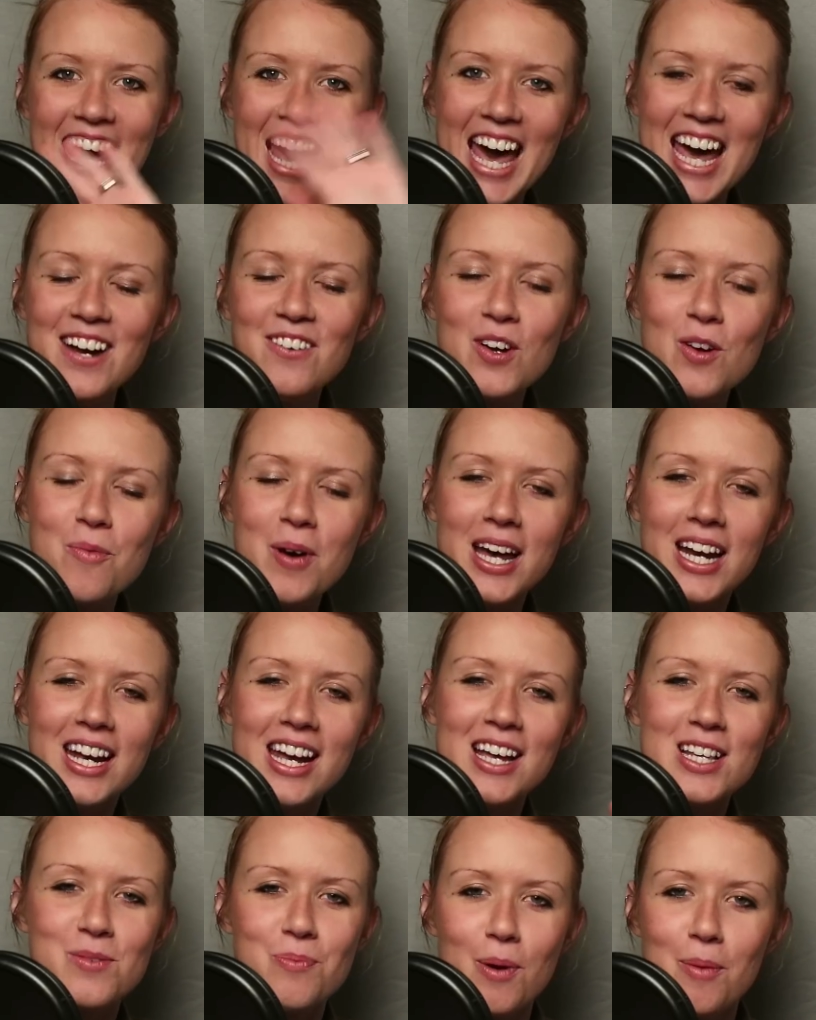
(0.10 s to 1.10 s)
Hey
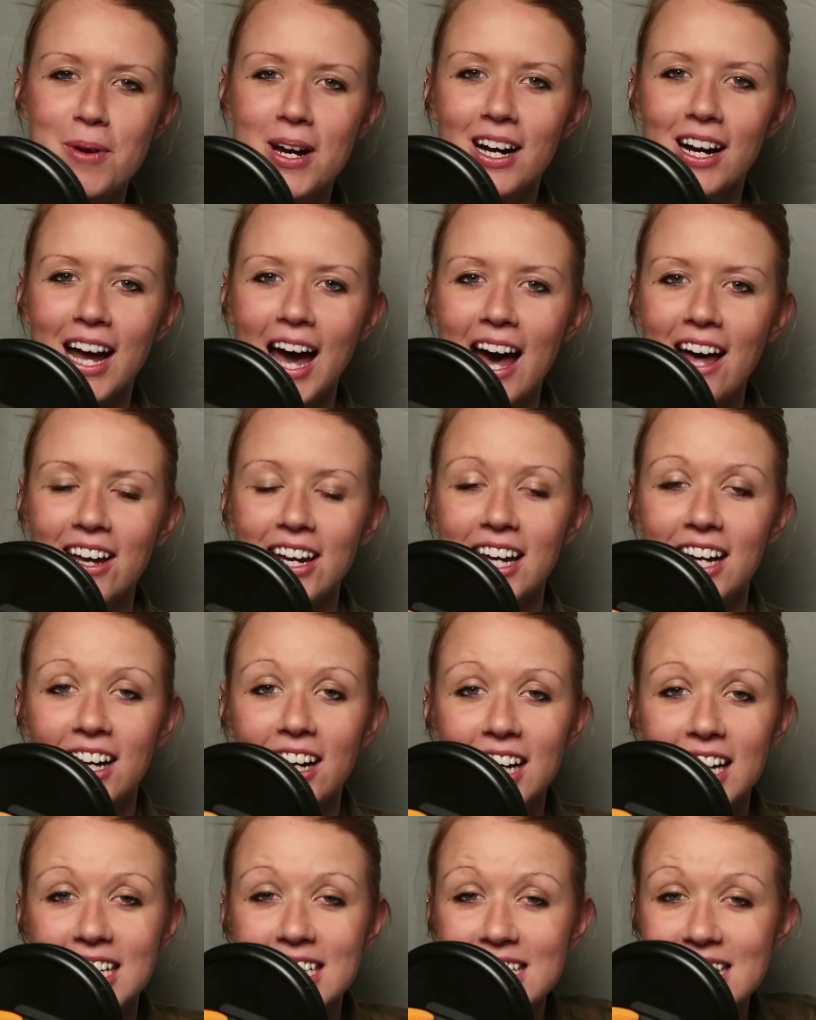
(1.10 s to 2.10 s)
everybody, it's Premier Gal
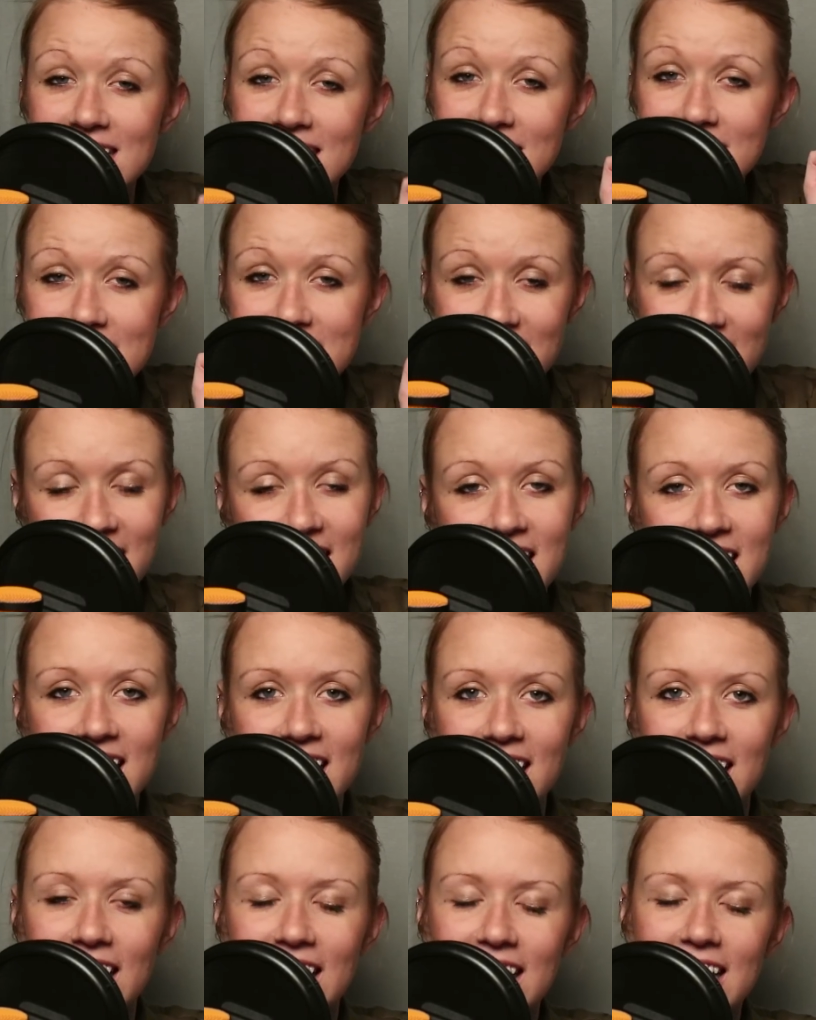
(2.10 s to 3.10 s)
here, and
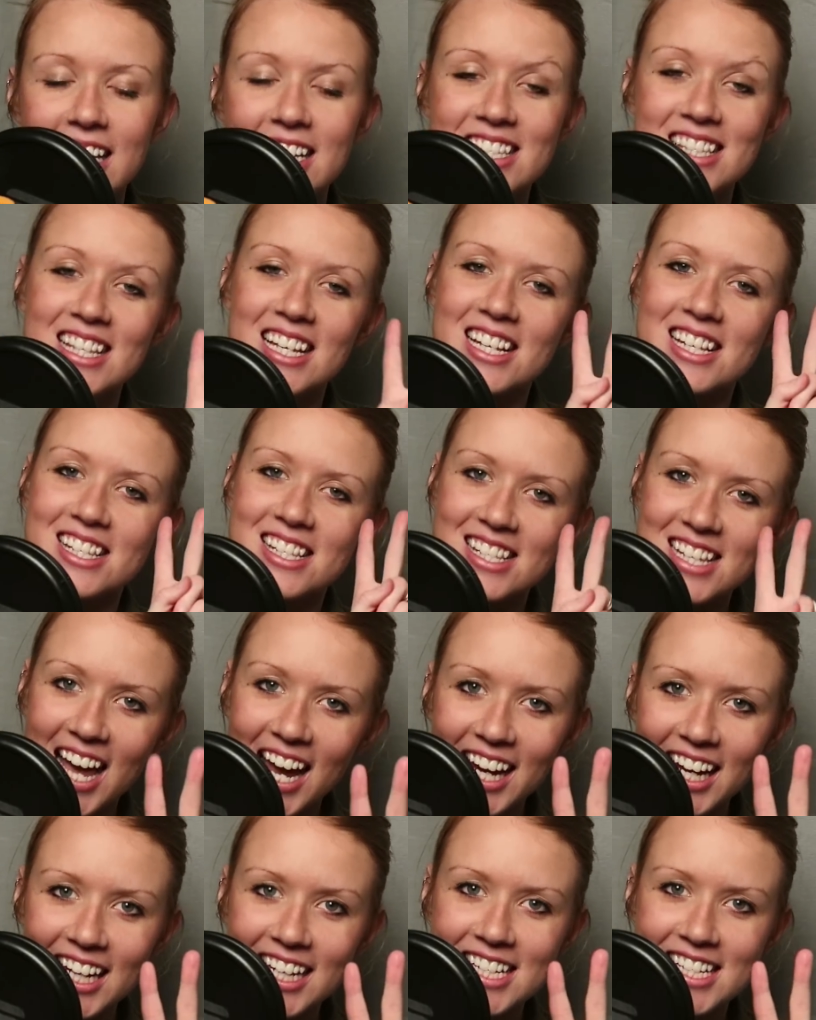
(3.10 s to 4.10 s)
today is the
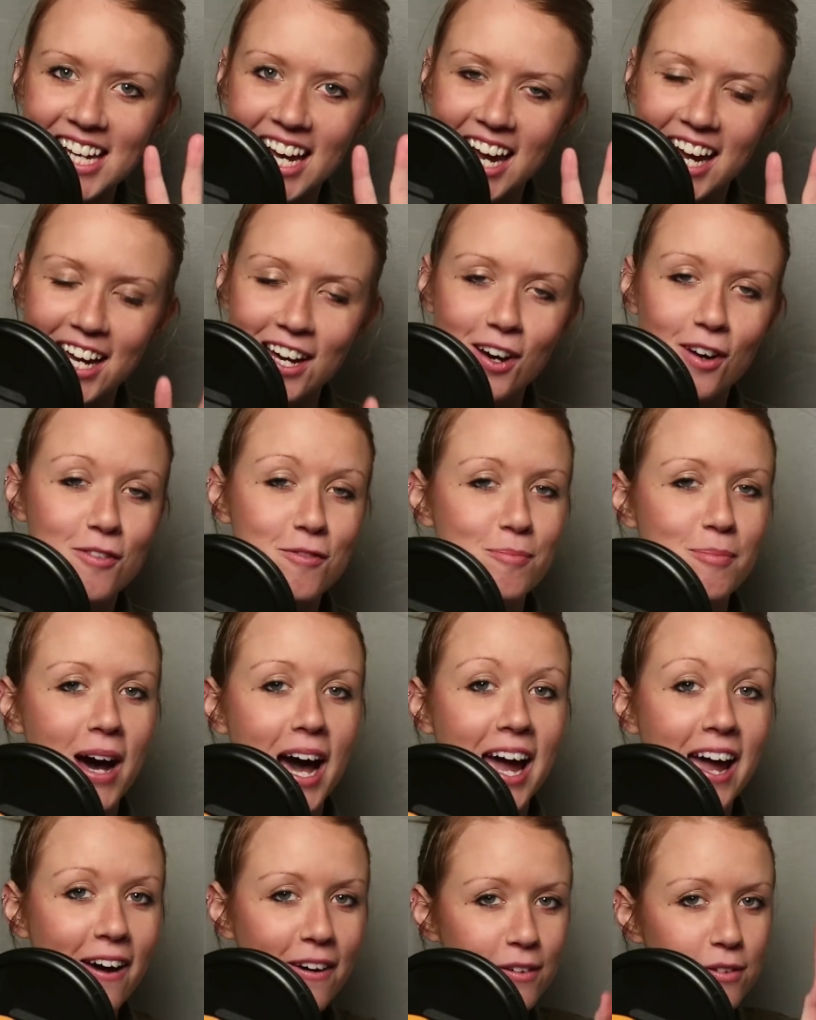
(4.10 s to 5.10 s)
second day of
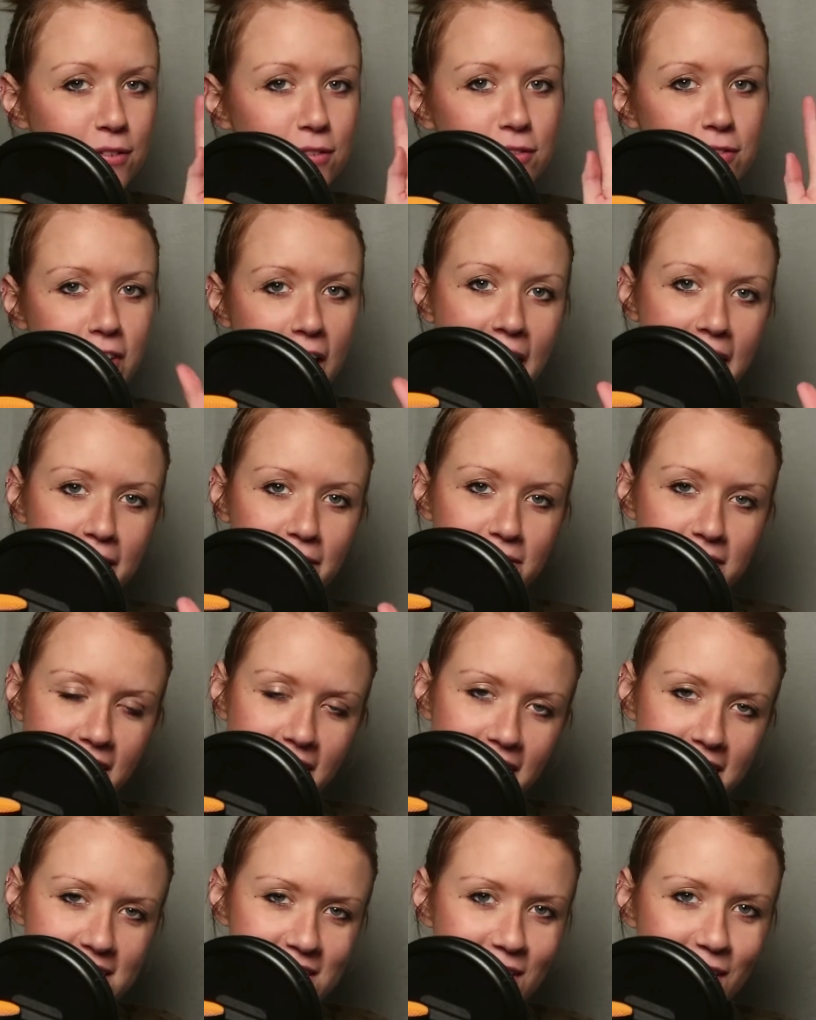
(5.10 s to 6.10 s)
my 5
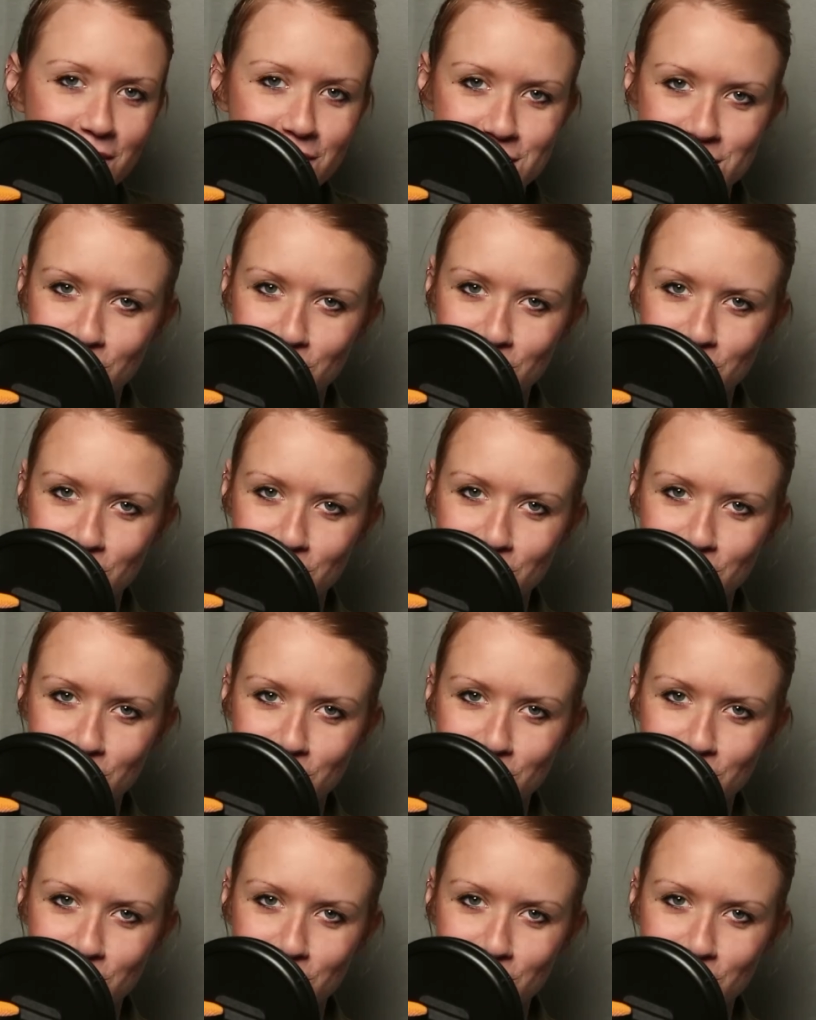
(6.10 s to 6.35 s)
days of